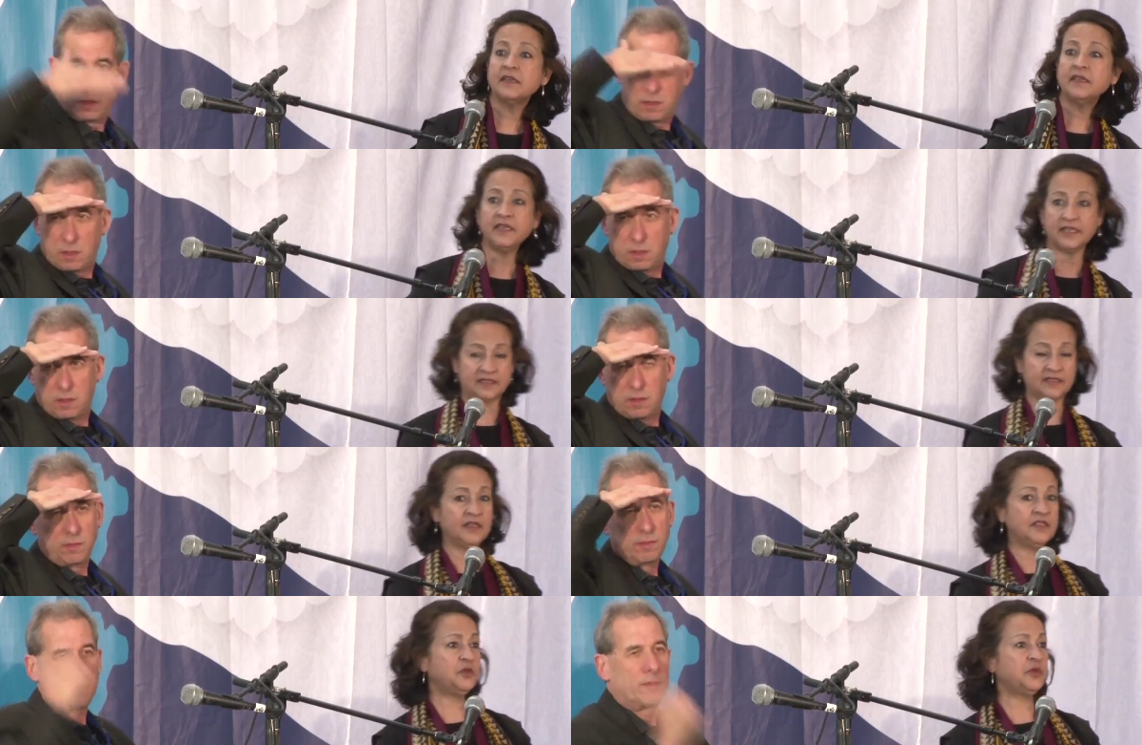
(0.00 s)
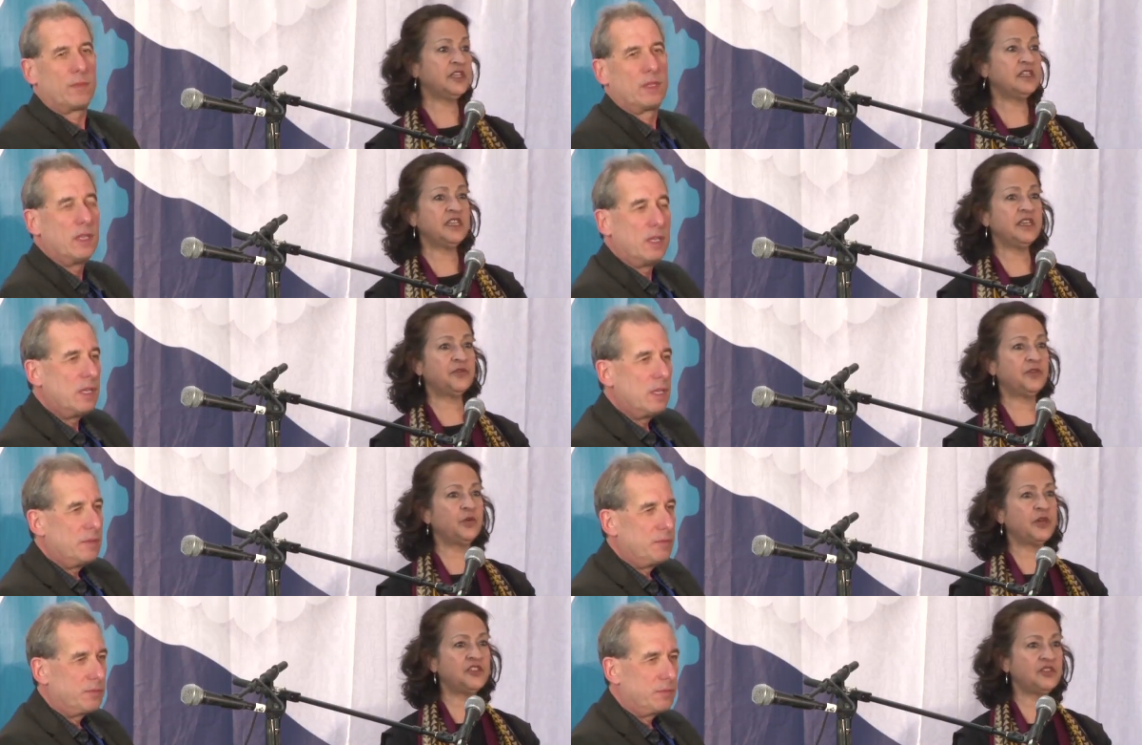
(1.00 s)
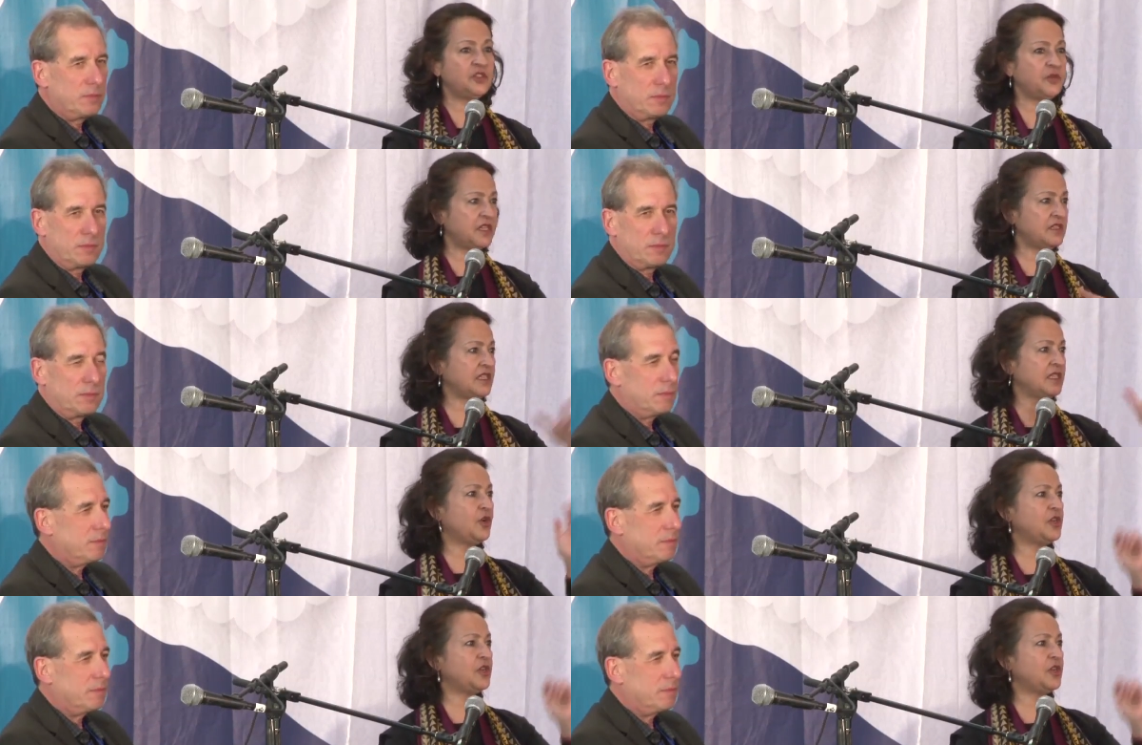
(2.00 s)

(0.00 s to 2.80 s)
Speaker 1: Yes. So we can take three questions. We can take them all